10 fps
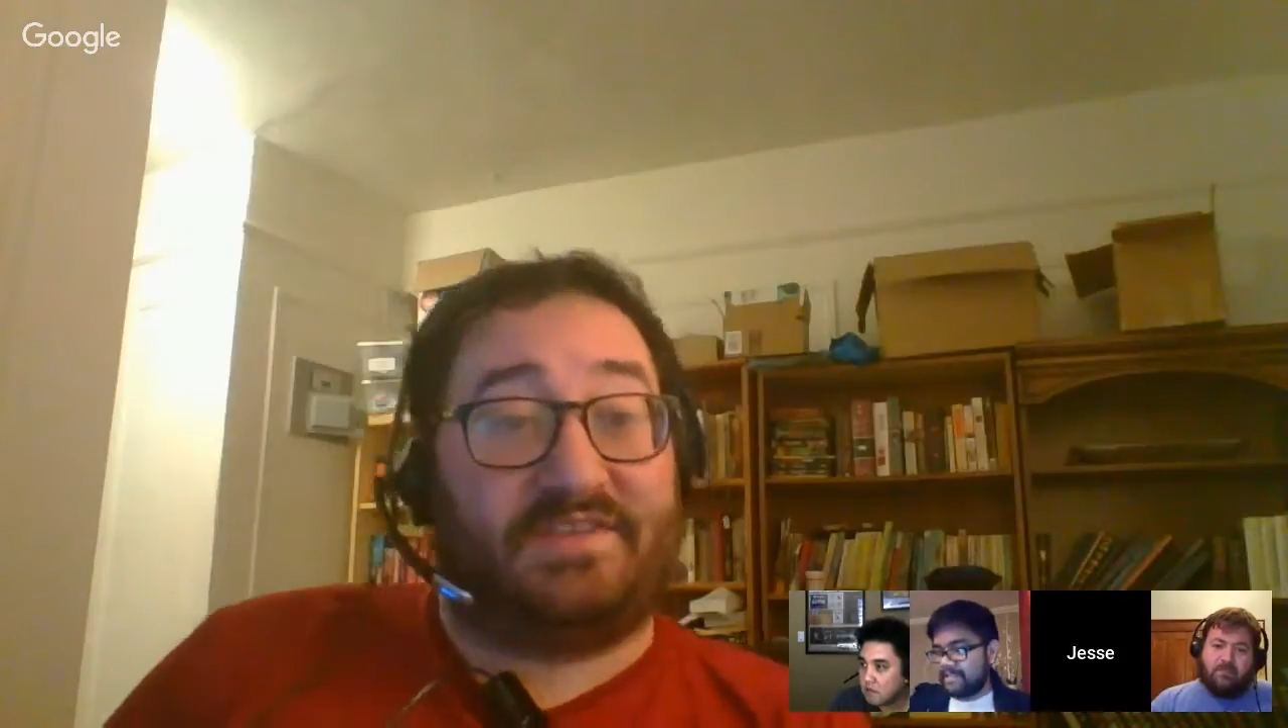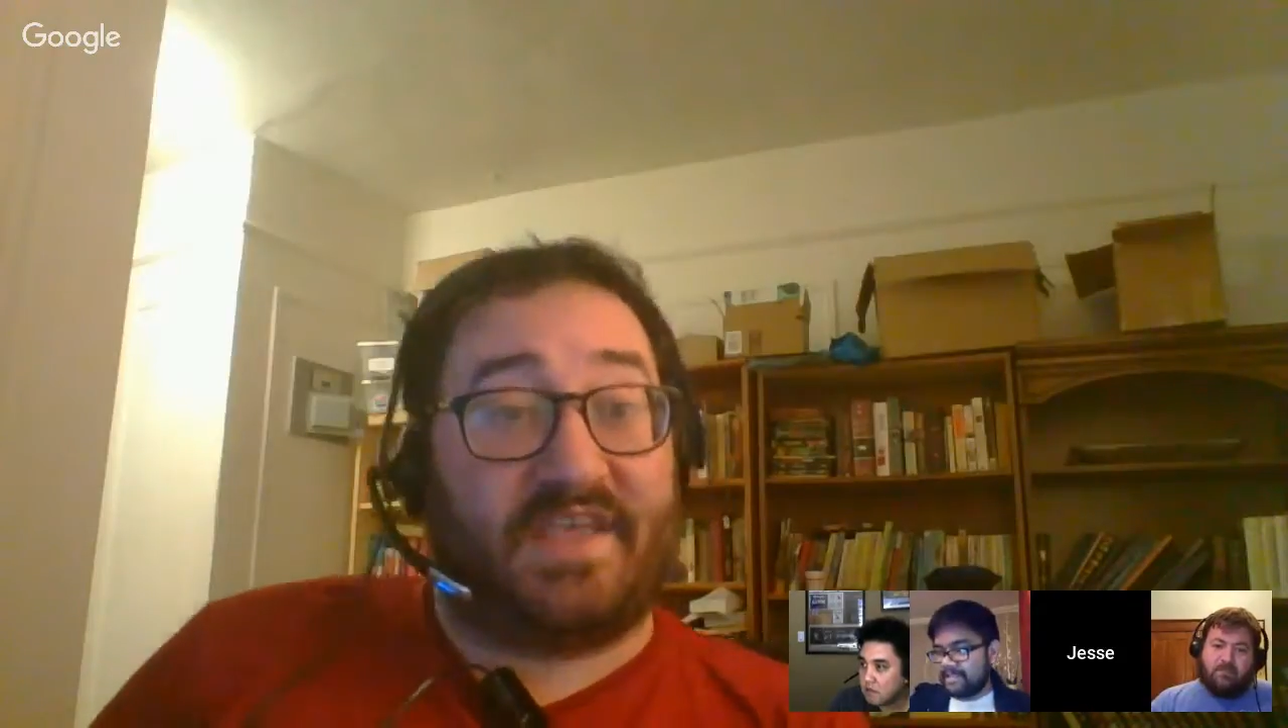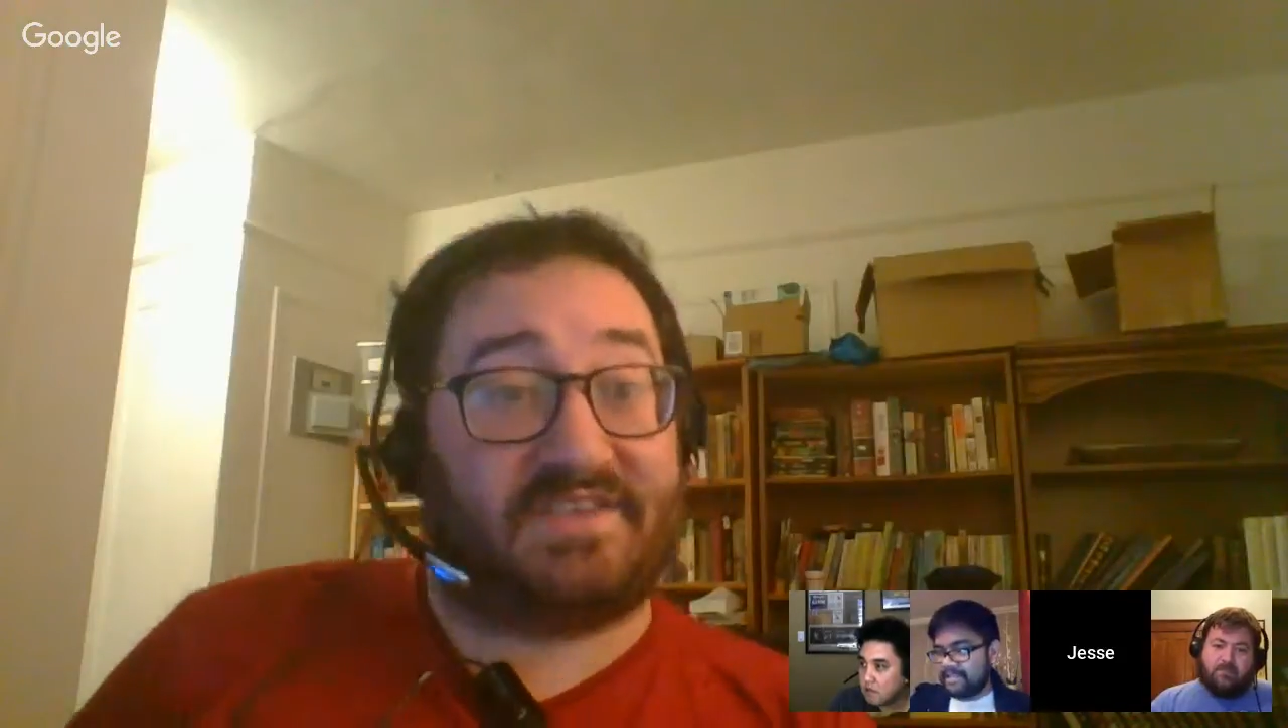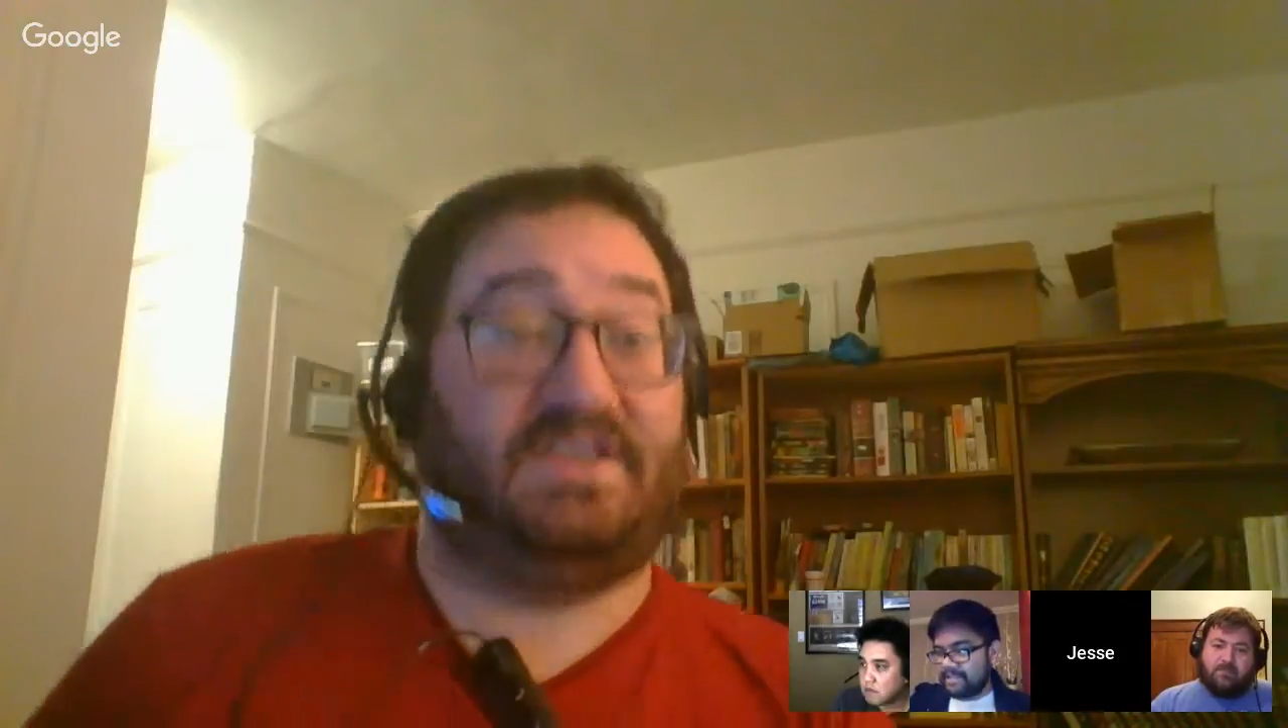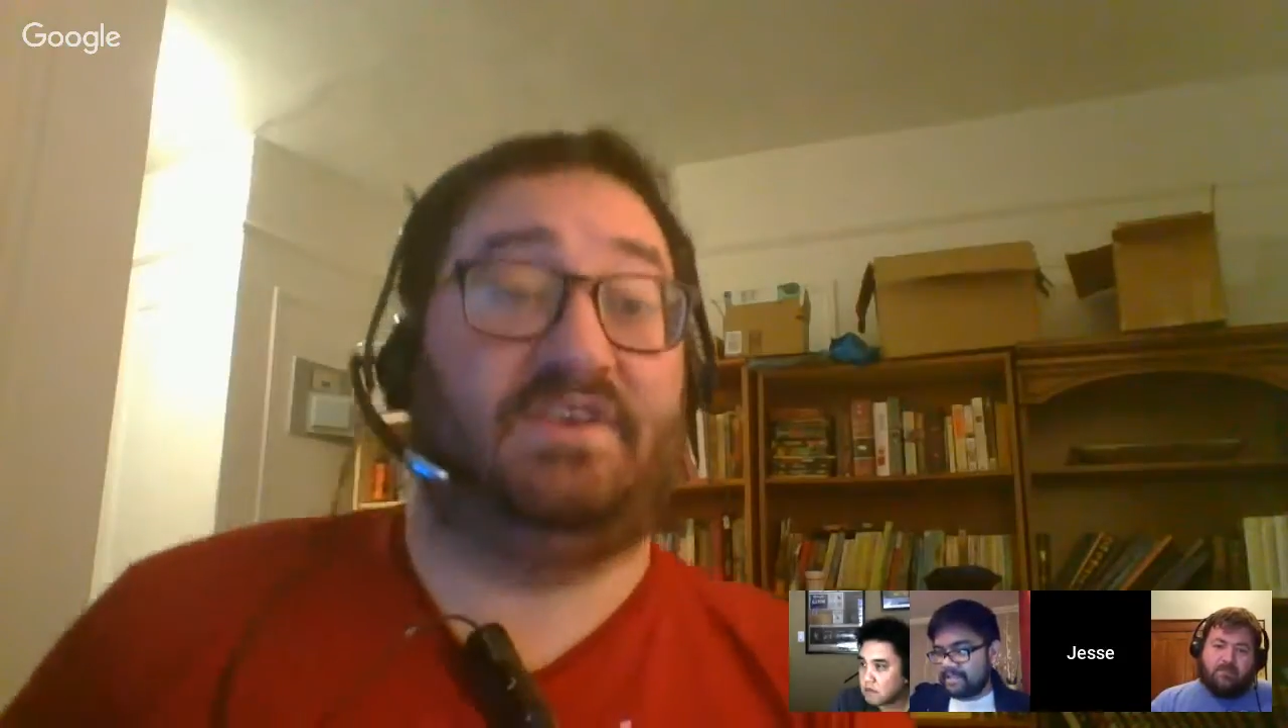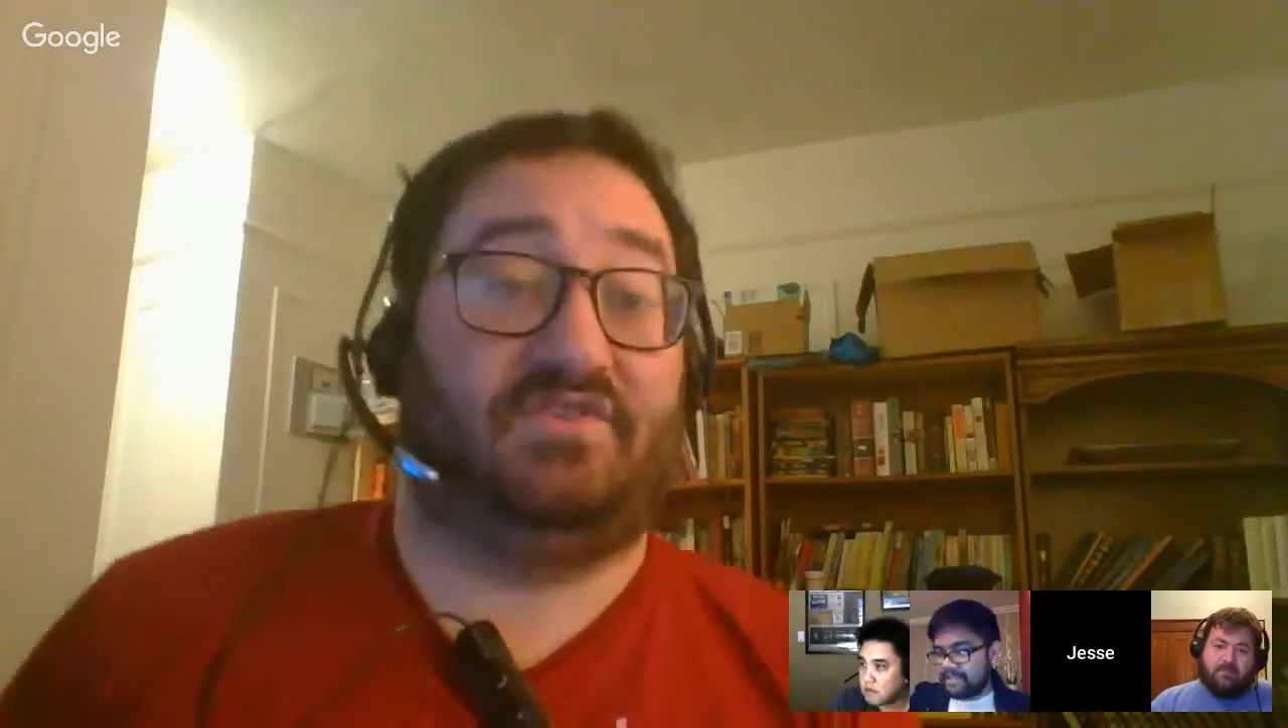says he